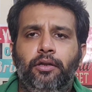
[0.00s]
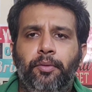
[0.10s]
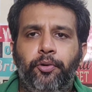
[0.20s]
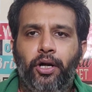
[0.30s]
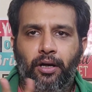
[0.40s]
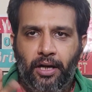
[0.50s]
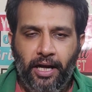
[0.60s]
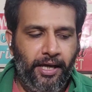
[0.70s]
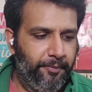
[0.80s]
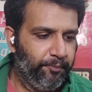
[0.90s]
Libra,
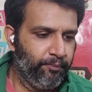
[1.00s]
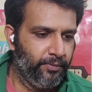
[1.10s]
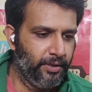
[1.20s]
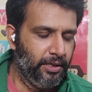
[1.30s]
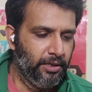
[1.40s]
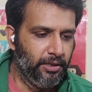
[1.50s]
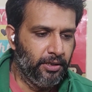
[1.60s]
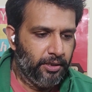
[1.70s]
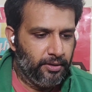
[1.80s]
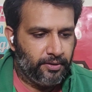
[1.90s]
hi.
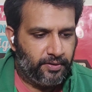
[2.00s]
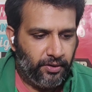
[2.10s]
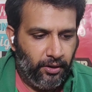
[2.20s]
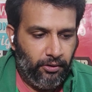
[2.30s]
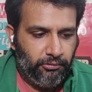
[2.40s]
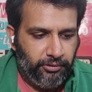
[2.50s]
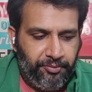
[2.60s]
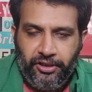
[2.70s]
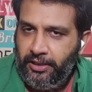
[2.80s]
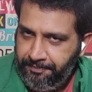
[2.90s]
So
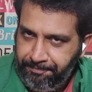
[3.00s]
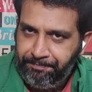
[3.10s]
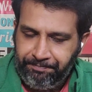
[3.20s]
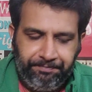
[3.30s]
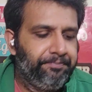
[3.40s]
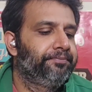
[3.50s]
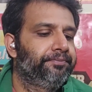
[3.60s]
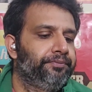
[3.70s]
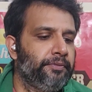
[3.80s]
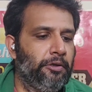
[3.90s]
Libra,
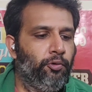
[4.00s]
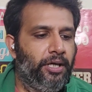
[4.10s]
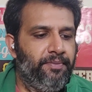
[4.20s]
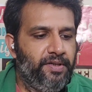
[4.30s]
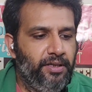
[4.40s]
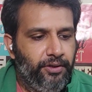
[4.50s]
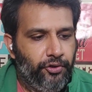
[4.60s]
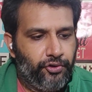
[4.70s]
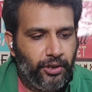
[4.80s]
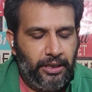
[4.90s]
what I'm seeing in
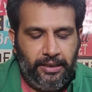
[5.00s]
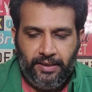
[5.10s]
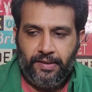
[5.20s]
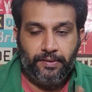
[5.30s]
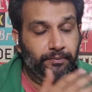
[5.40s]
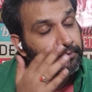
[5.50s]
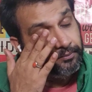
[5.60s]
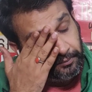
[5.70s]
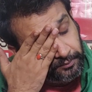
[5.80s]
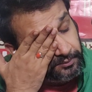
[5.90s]
your chart is
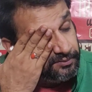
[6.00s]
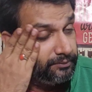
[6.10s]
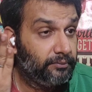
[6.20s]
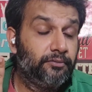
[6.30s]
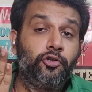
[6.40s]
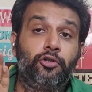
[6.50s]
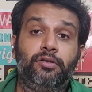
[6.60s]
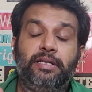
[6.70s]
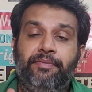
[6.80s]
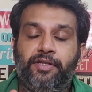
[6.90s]

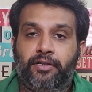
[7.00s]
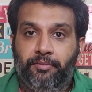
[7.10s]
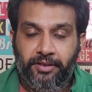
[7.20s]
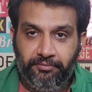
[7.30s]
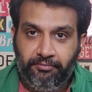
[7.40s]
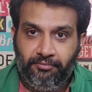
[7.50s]
good times are coming.